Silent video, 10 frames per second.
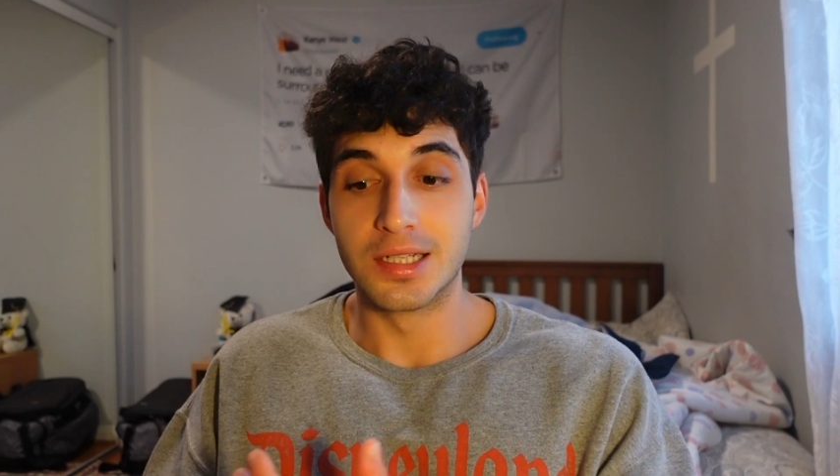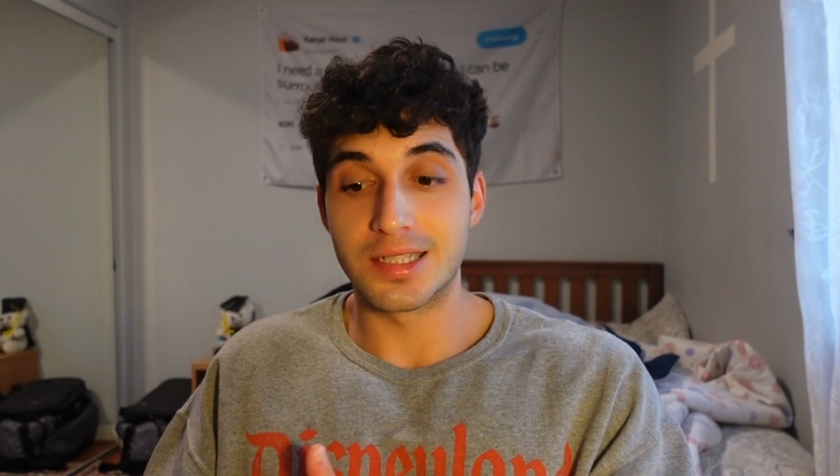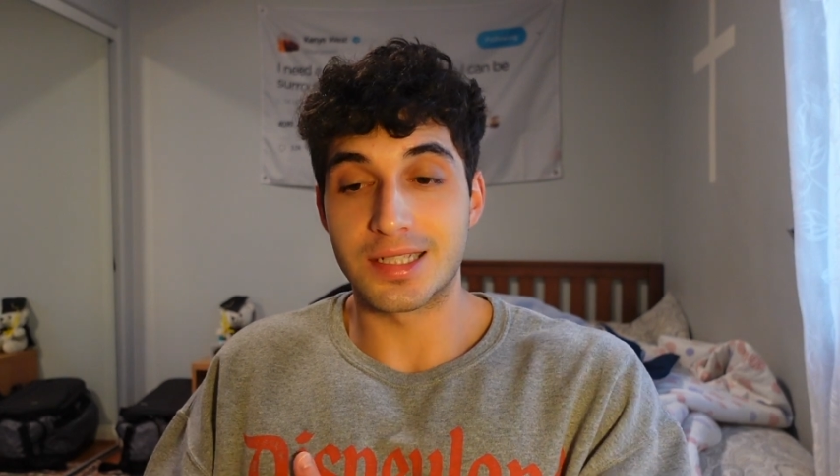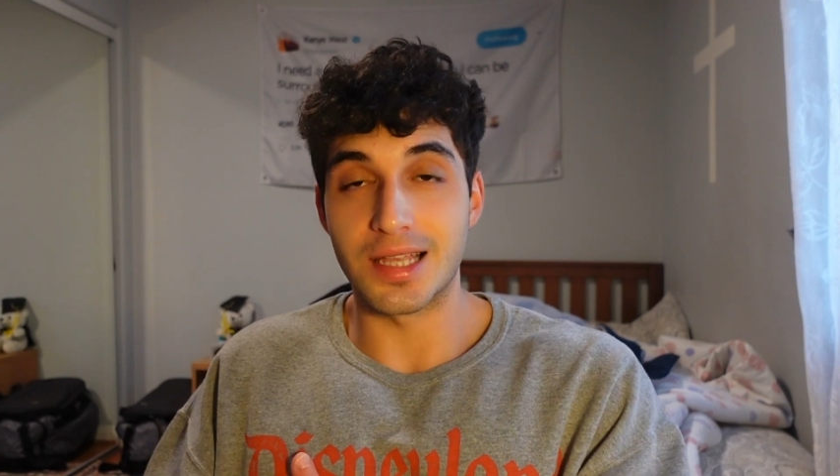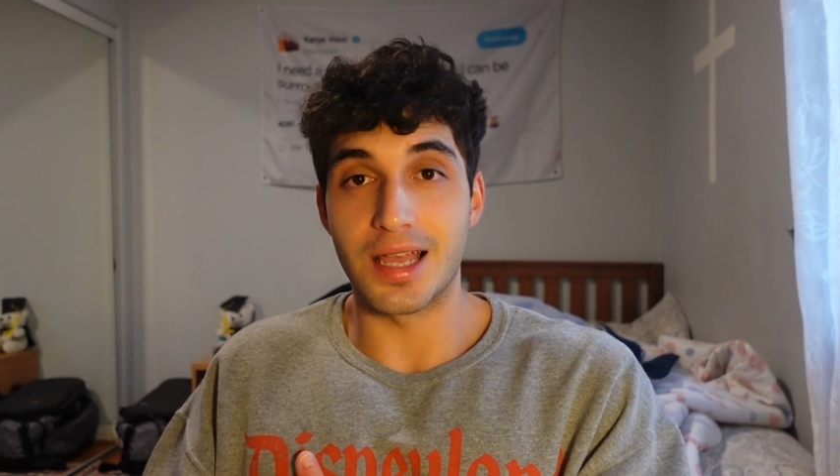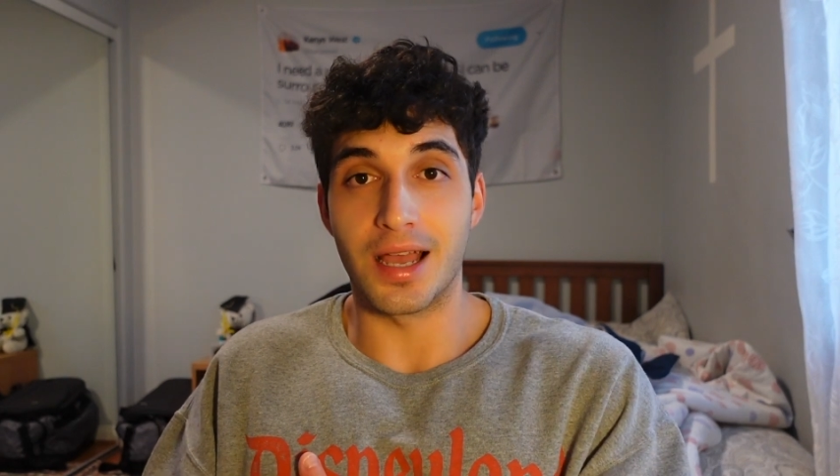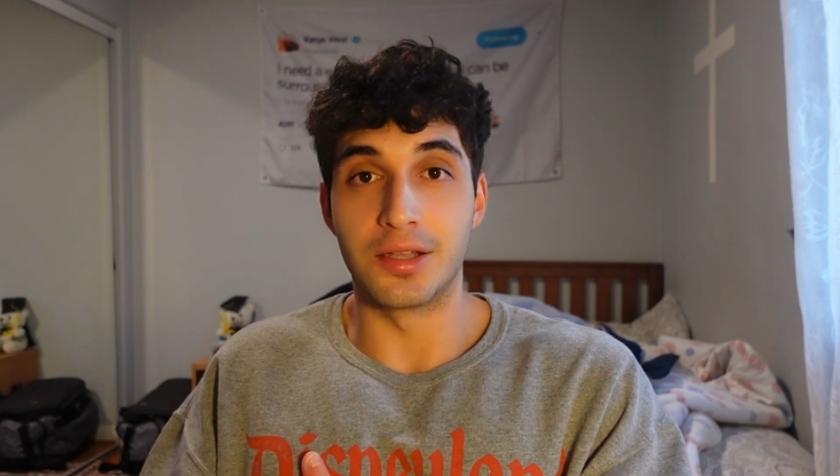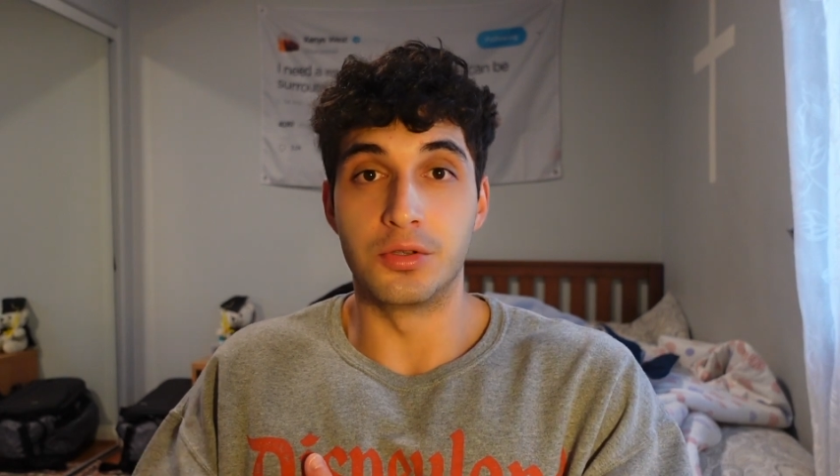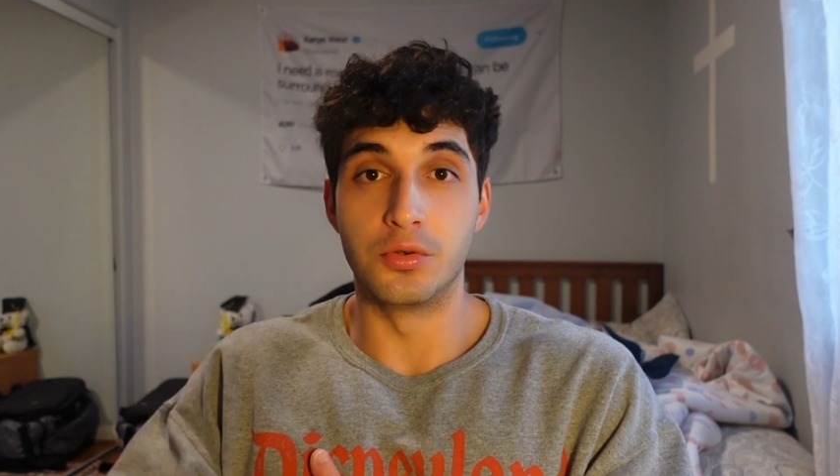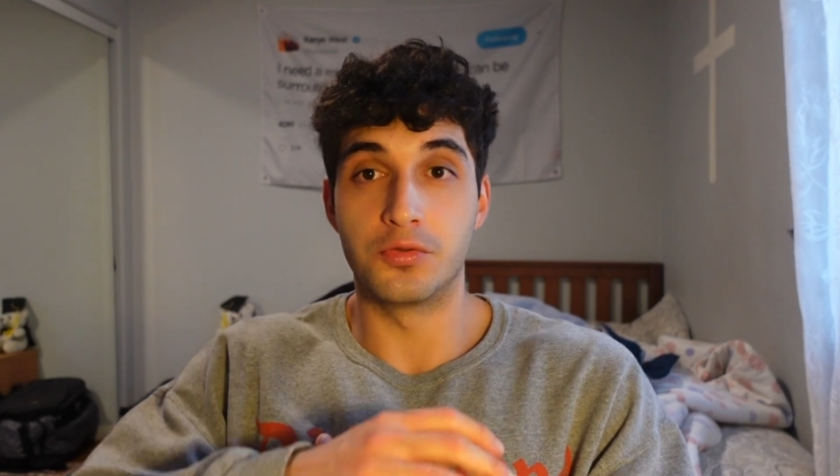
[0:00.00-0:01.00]
set I
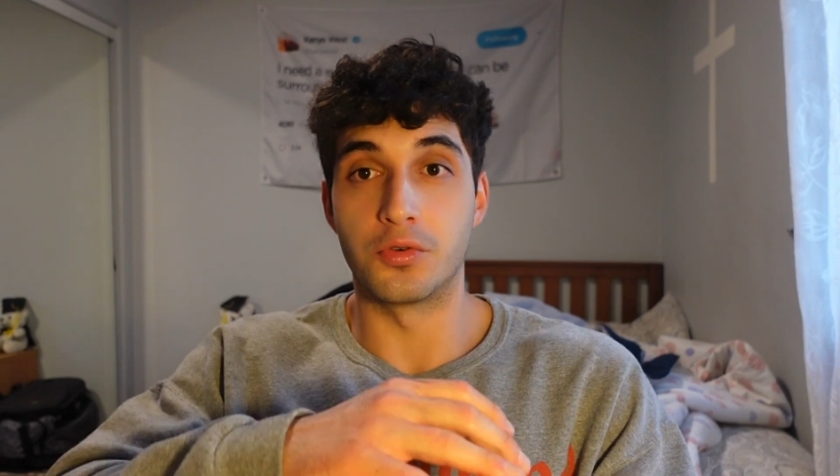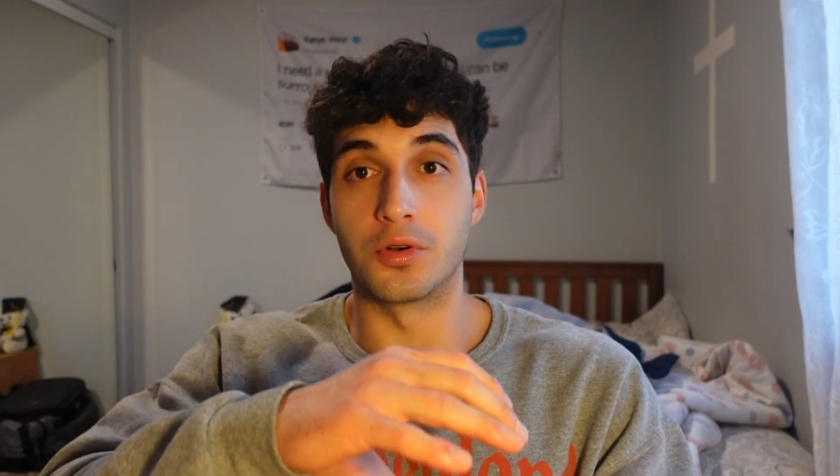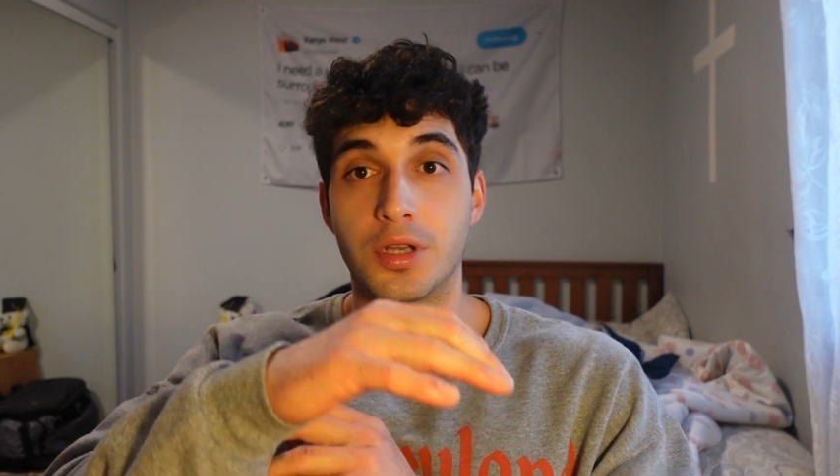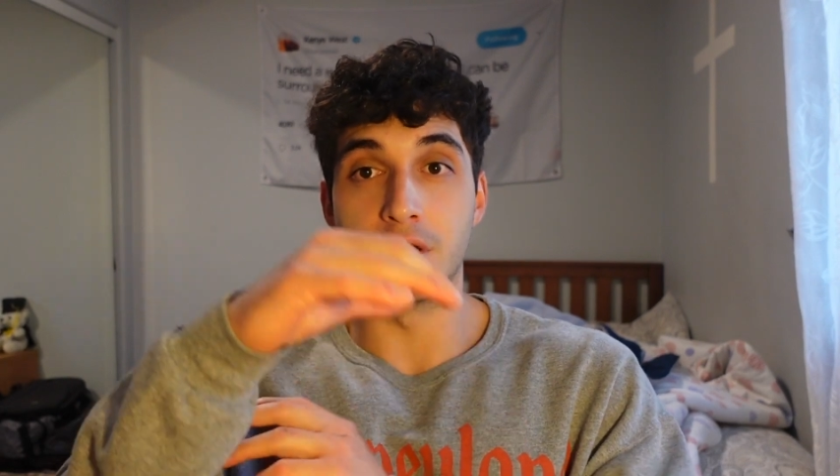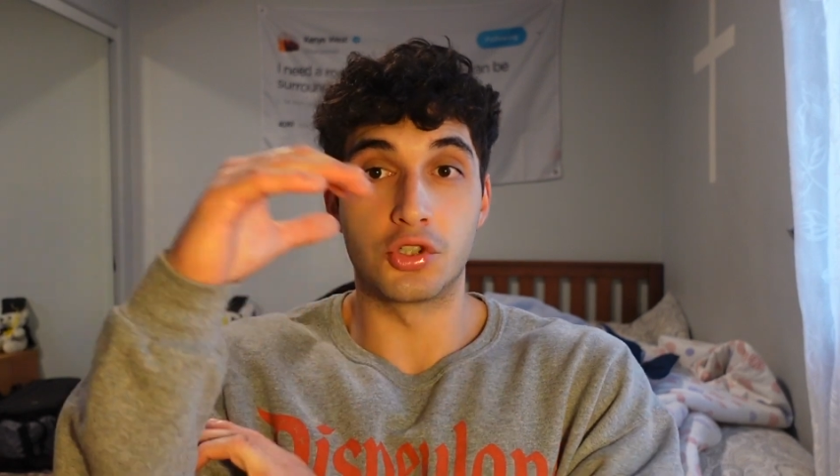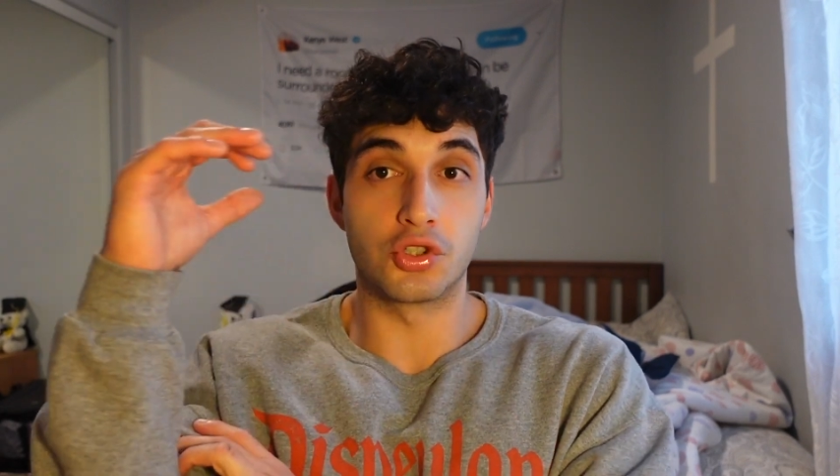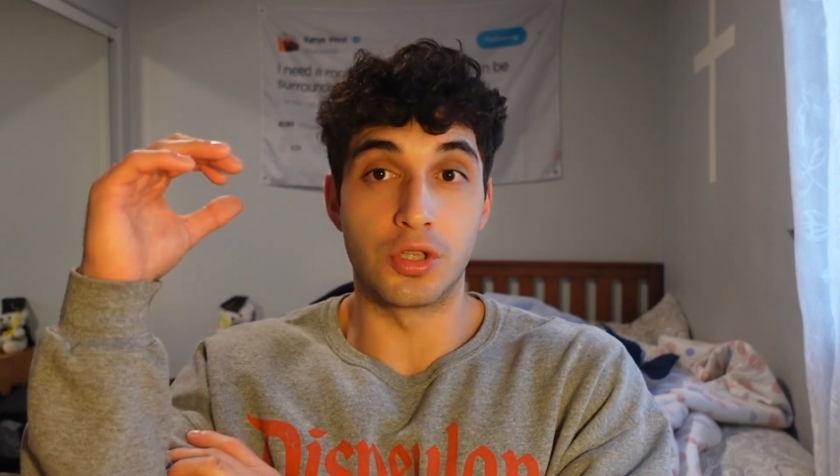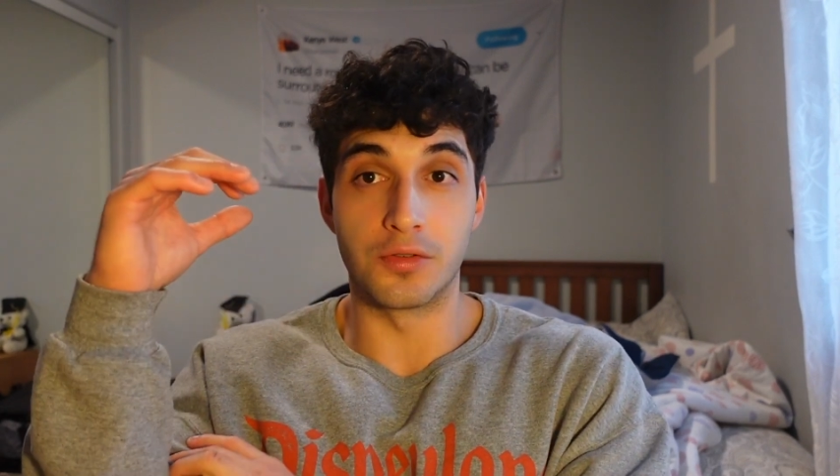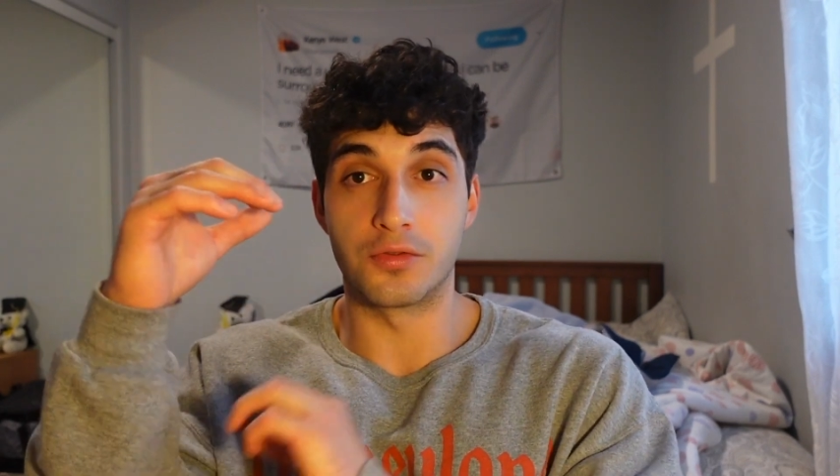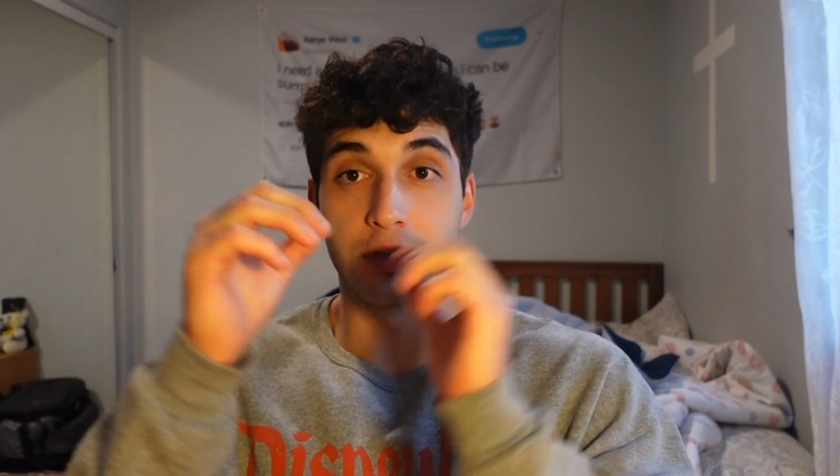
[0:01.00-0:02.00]
do for each
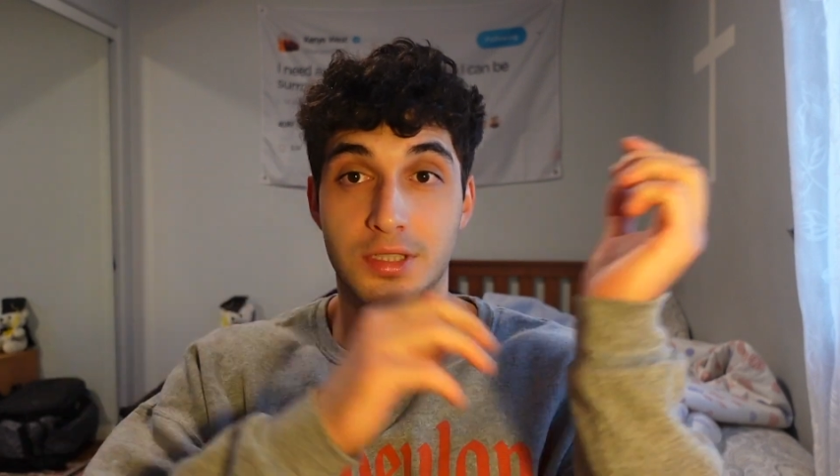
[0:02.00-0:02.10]
different